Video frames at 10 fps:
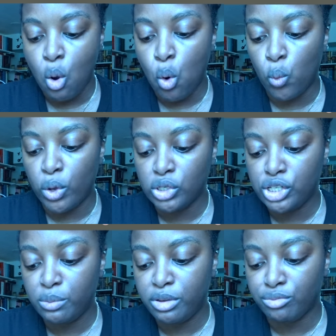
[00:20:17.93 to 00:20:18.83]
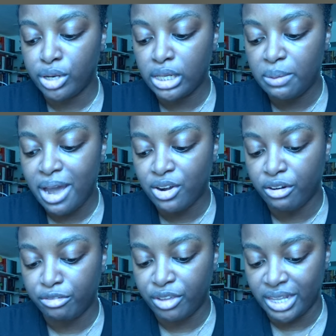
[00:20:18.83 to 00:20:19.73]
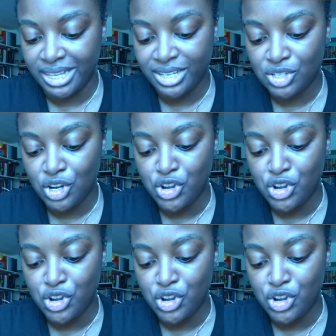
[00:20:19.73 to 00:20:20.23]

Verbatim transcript: or will she be real about her feelings,